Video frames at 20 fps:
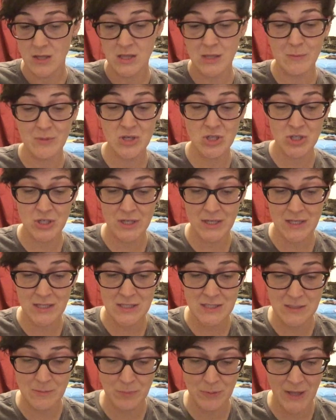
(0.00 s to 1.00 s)
The
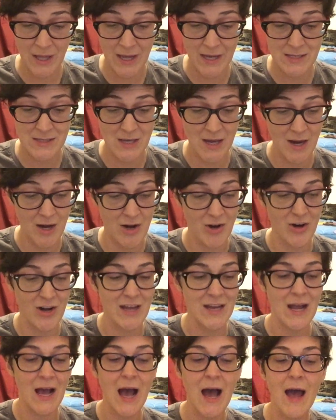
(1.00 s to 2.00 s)
machine supplies air
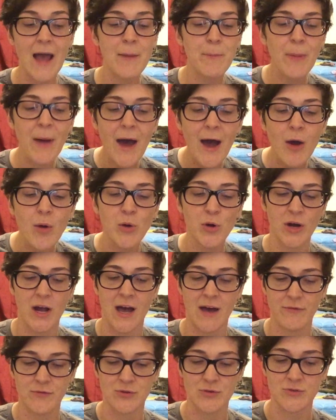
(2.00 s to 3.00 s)
at high power
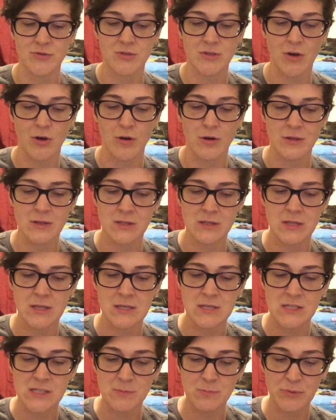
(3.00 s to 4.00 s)
after start. The
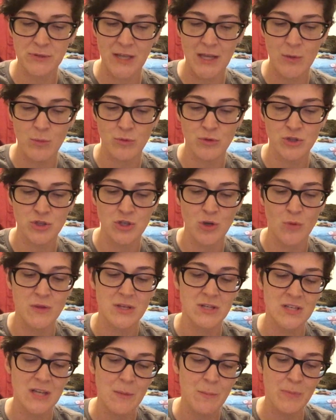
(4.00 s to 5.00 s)
display will show
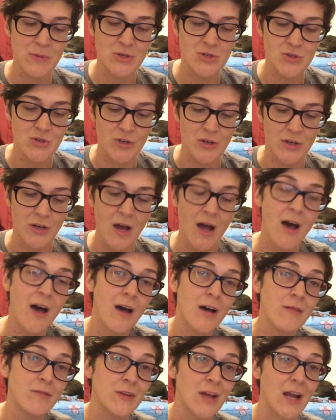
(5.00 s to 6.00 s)
the temperature
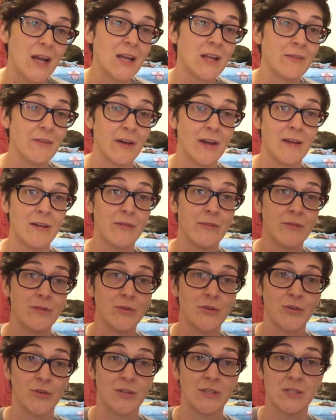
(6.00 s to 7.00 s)
of 95
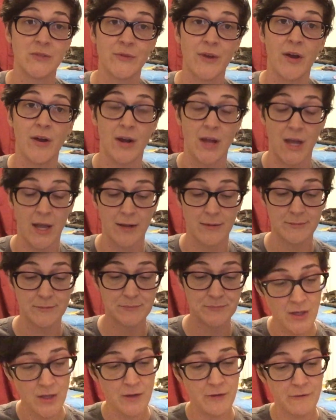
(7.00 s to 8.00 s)
degrees Fahrenheit.
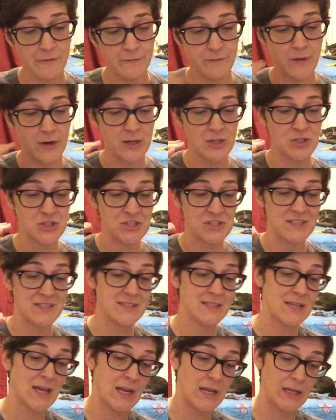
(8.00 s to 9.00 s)
Function
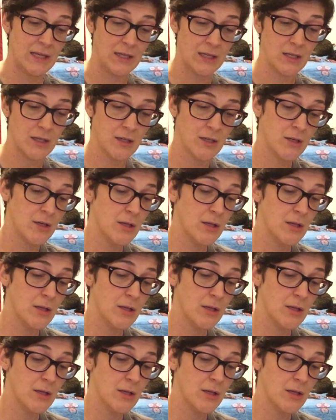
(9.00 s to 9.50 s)
setting.